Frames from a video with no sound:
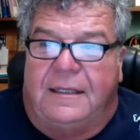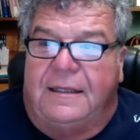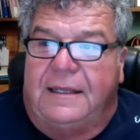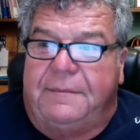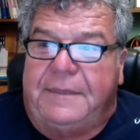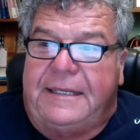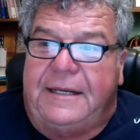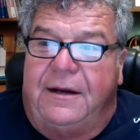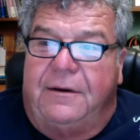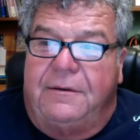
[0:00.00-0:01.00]
let me
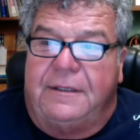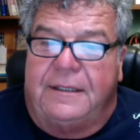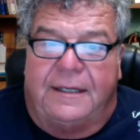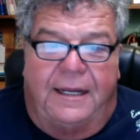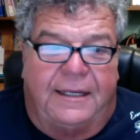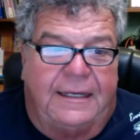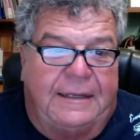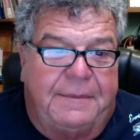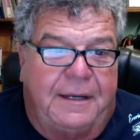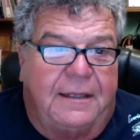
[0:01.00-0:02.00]
know, and I can
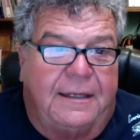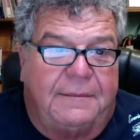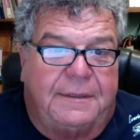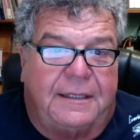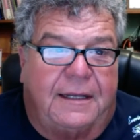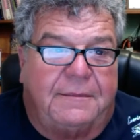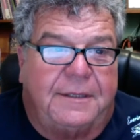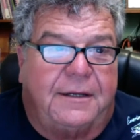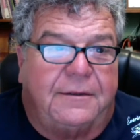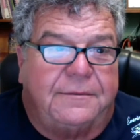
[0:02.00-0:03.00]
email him and let him
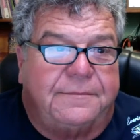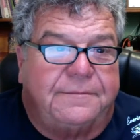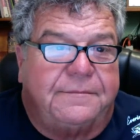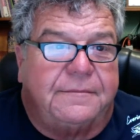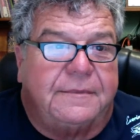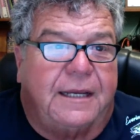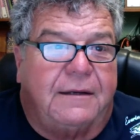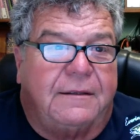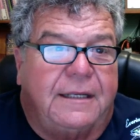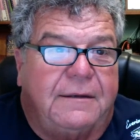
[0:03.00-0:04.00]
know,
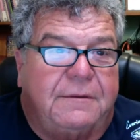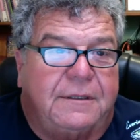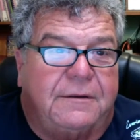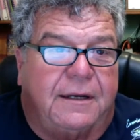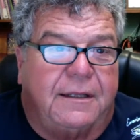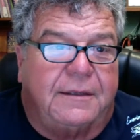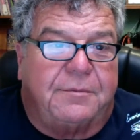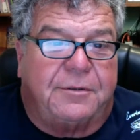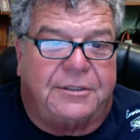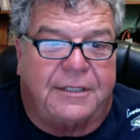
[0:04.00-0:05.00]
that he would greatly
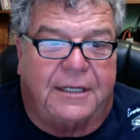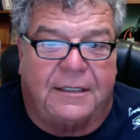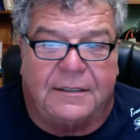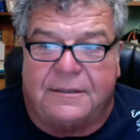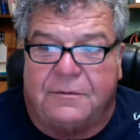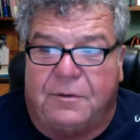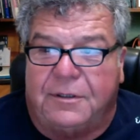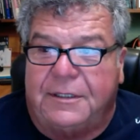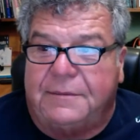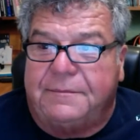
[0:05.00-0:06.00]
appreciate it. So
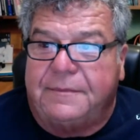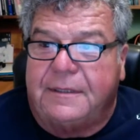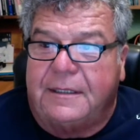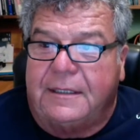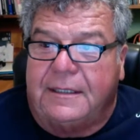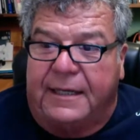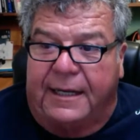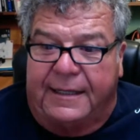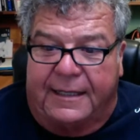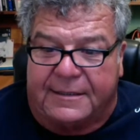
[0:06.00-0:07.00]
William
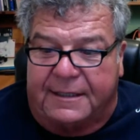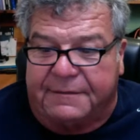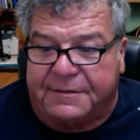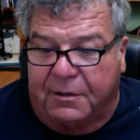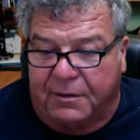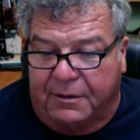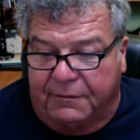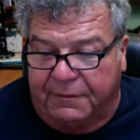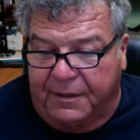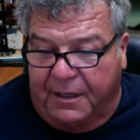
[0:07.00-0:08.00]
had that stuff stolen
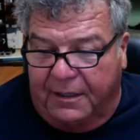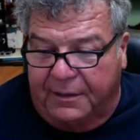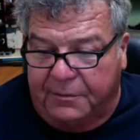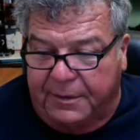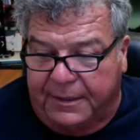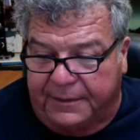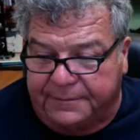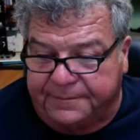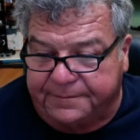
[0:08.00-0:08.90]
over the holiday weekend.